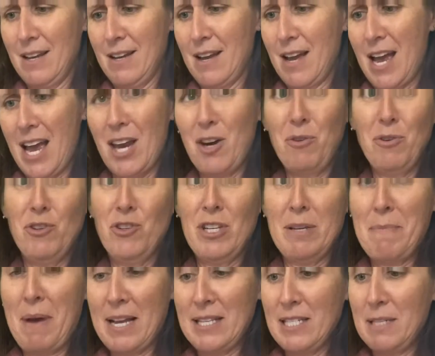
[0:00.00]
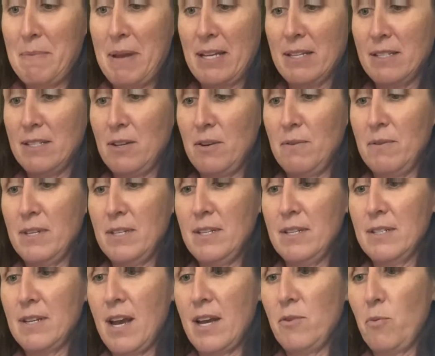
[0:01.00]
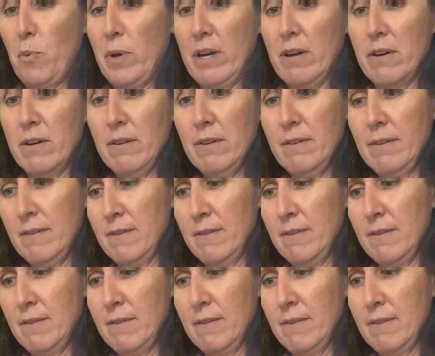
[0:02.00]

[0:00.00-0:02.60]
I don't usually mind smells, so this is kind of weird.